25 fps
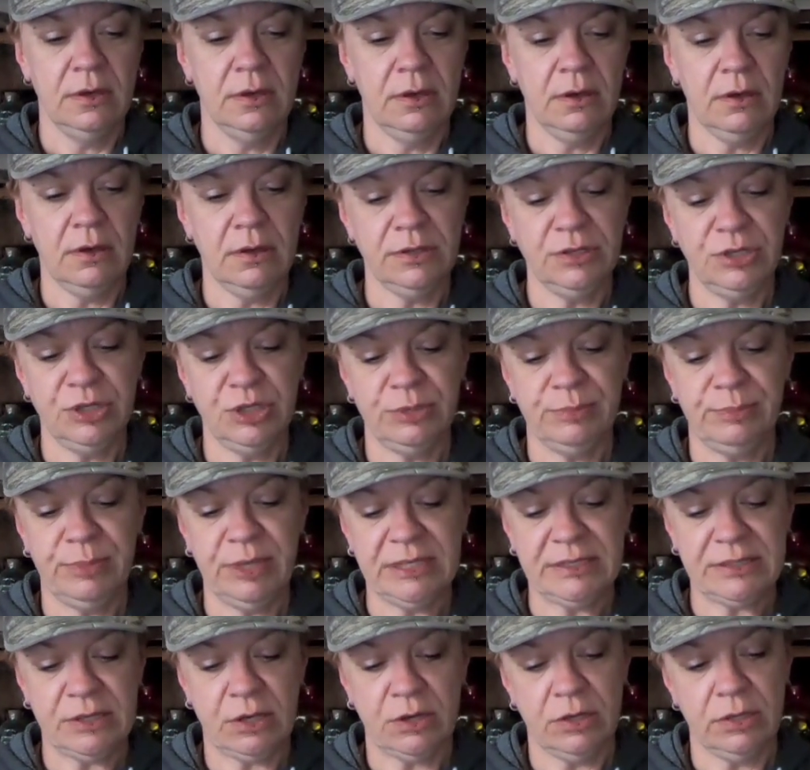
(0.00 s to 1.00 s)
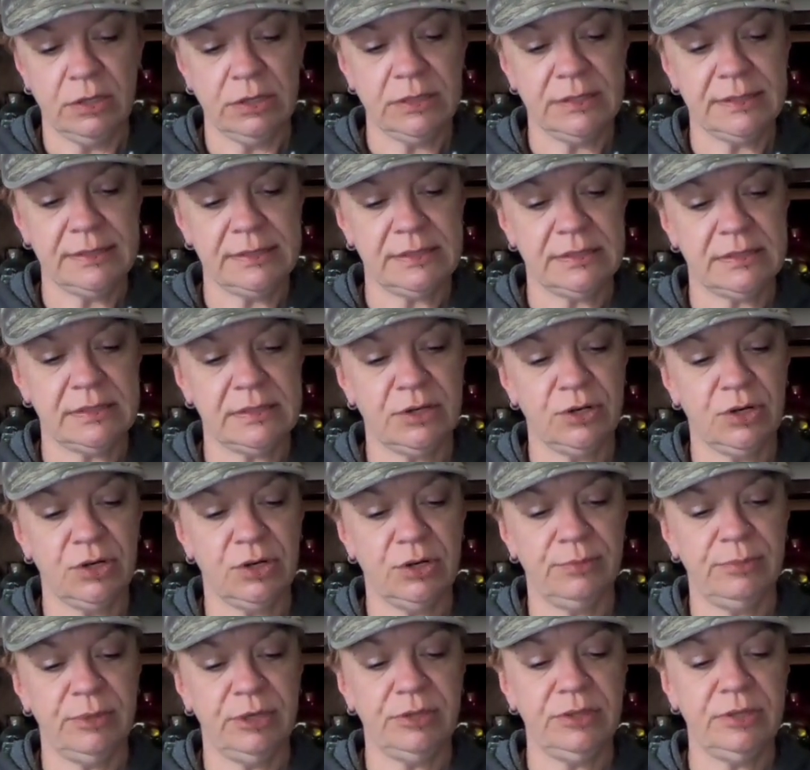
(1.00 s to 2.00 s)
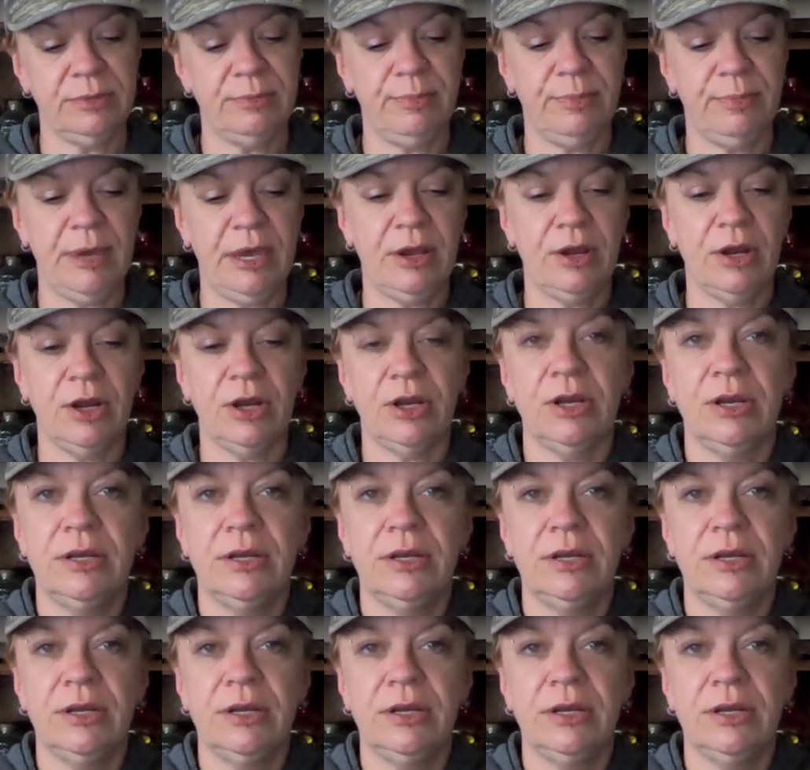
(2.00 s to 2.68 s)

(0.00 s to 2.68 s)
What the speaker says: on her buttocks, her Build-A-Bear